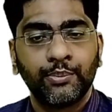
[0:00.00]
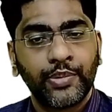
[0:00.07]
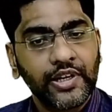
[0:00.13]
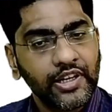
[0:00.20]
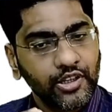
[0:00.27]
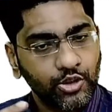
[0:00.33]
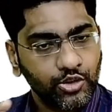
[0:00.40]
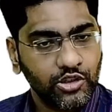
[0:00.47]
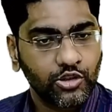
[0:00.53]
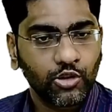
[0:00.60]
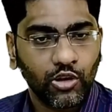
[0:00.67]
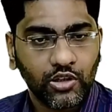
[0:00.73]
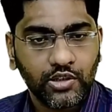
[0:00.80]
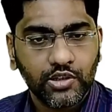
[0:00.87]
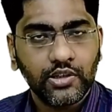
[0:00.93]
bring it to the
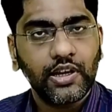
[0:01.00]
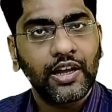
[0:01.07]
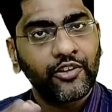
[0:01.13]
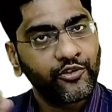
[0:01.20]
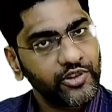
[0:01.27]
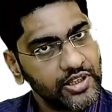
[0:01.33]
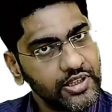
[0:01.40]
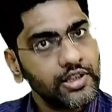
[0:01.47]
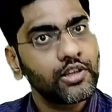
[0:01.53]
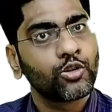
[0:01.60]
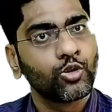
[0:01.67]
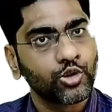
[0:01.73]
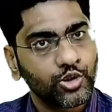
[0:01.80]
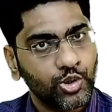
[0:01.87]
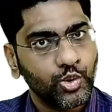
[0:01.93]
doctor and we
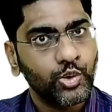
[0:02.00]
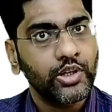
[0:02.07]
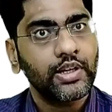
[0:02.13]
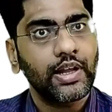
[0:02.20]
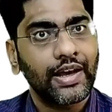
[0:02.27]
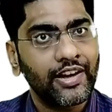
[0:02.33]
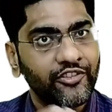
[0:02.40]
go through it